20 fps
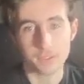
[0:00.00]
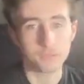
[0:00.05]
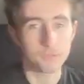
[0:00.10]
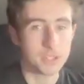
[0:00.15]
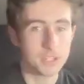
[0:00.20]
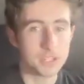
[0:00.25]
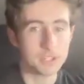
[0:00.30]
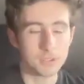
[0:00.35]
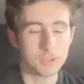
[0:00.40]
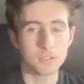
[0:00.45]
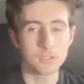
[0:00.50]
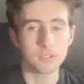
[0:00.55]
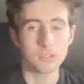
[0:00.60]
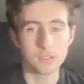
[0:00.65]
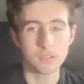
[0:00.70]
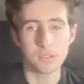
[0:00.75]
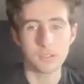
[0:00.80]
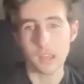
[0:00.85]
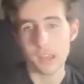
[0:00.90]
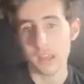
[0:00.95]
really
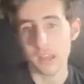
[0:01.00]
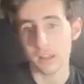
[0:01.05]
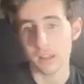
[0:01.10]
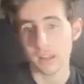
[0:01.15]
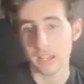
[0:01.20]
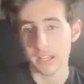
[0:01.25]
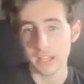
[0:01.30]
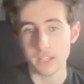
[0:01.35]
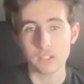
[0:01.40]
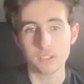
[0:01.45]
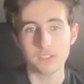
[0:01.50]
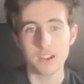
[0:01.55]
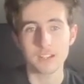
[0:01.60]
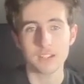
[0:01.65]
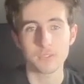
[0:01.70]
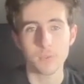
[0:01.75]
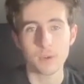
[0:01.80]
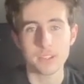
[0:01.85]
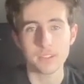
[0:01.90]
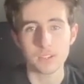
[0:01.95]
like
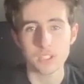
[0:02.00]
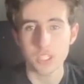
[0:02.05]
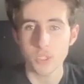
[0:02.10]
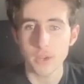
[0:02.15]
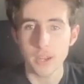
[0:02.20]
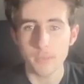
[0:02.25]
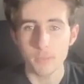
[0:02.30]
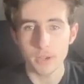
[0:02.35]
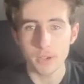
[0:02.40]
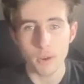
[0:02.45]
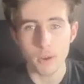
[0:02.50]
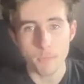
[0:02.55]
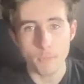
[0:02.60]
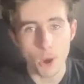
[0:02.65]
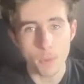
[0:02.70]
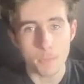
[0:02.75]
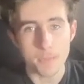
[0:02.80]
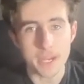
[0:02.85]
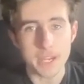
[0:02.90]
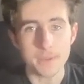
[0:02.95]
interactive way to do it. We got
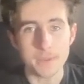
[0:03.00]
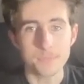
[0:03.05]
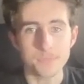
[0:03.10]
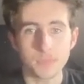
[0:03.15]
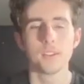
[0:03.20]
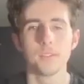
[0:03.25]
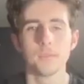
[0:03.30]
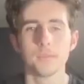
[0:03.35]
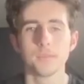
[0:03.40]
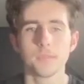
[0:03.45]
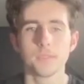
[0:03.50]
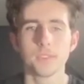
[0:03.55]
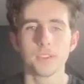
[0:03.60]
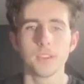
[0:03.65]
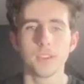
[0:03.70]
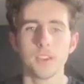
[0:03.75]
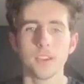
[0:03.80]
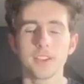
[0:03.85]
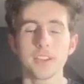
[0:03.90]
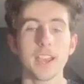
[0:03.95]
Poppy
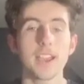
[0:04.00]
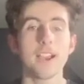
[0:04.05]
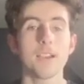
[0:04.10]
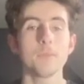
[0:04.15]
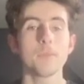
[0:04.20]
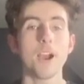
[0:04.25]
Okay, I'm,